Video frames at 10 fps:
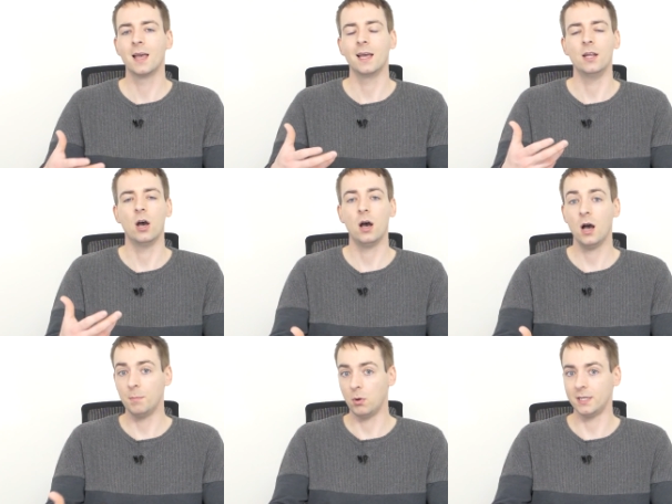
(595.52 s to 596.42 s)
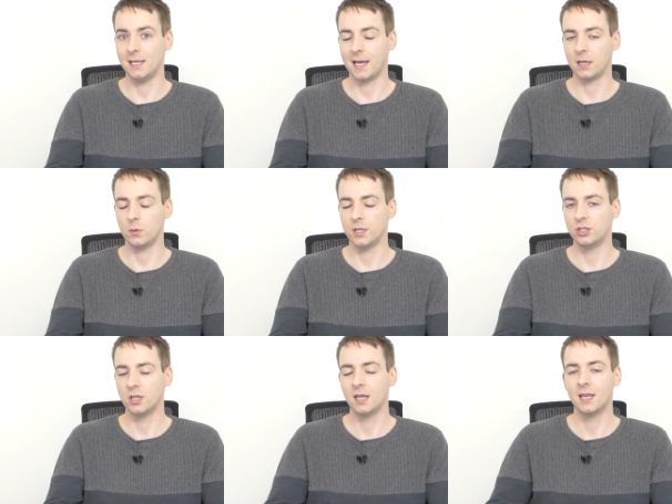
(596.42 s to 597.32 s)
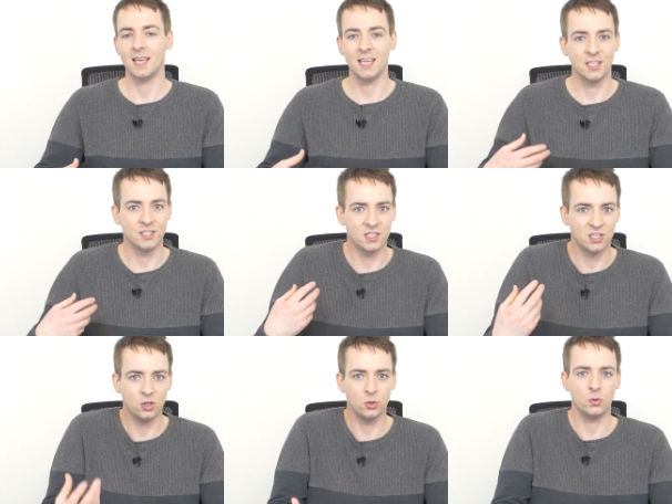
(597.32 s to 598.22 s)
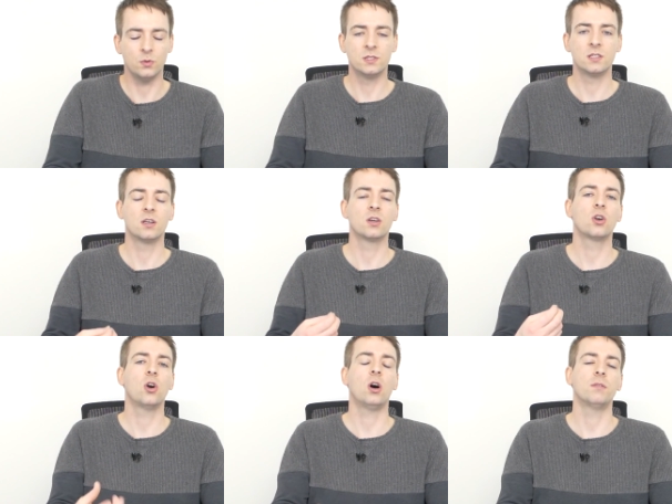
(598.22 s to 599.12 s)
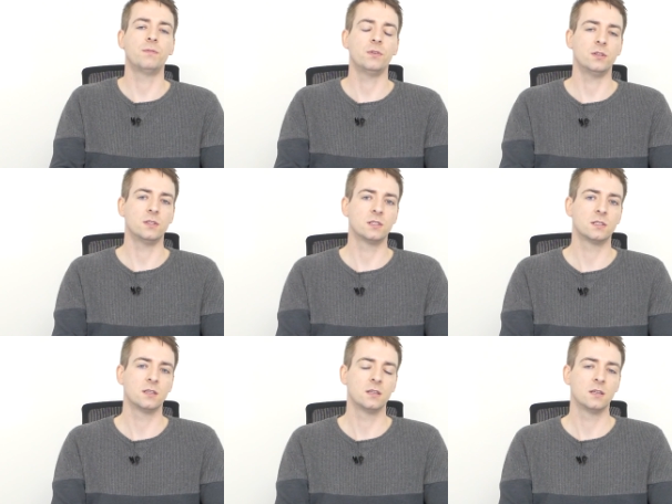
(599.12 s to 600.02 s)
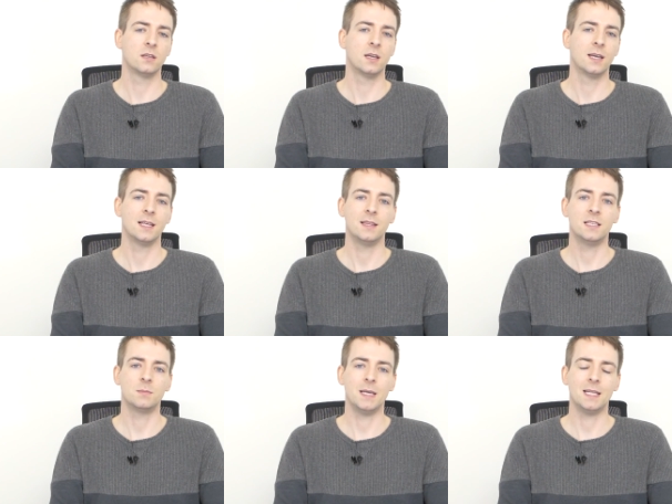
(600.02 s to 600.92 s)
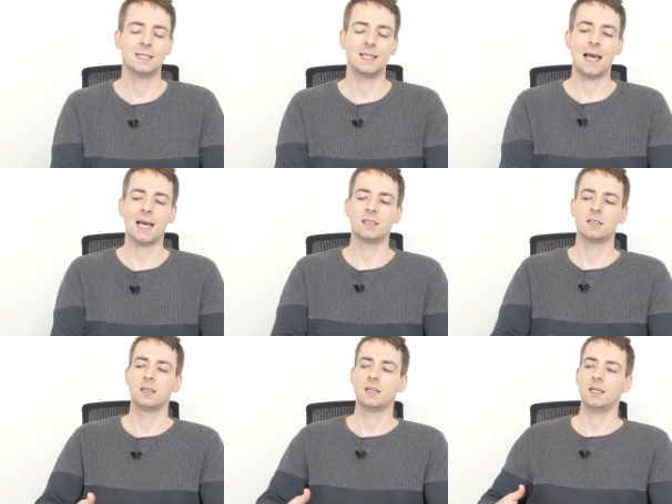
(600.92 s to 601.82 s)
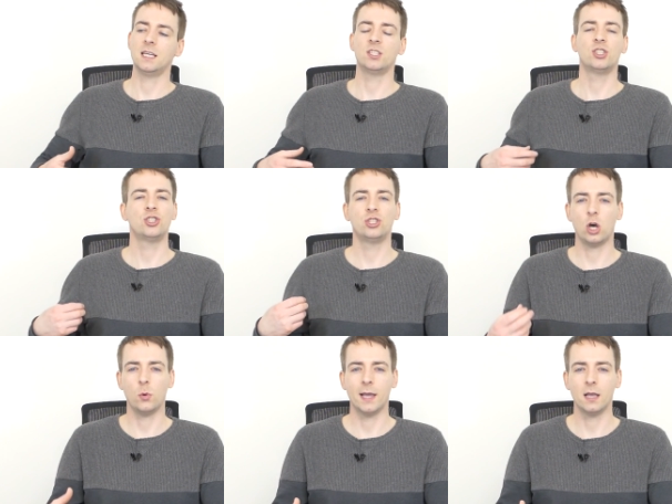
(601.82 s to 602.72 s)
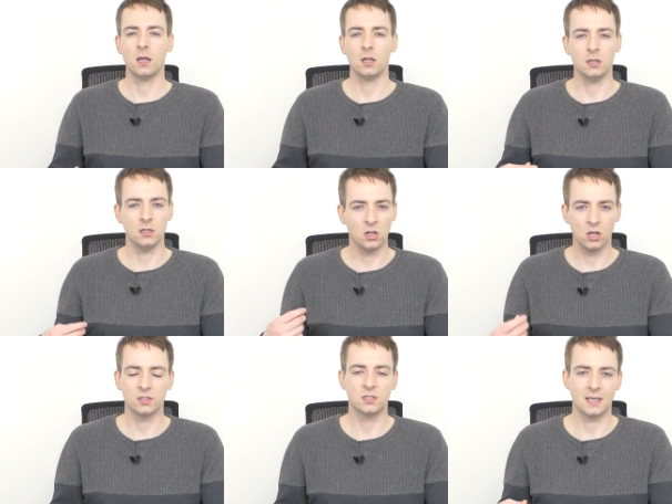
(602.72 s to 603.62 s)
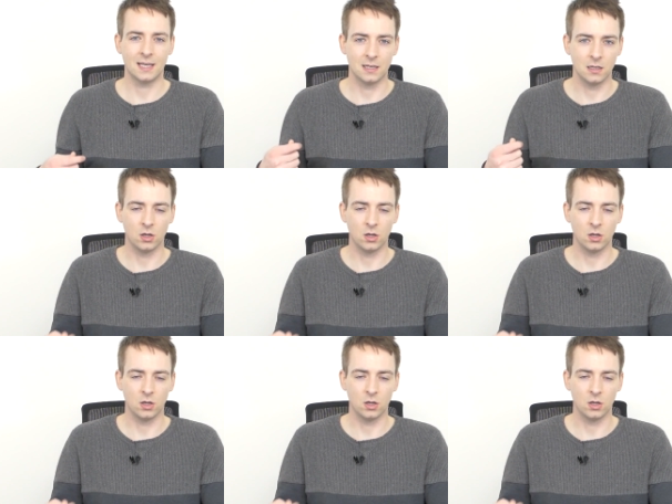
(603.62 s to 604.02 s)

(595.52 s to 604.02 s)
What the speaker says: And her body language exudes confidence. This means that it's showing lots and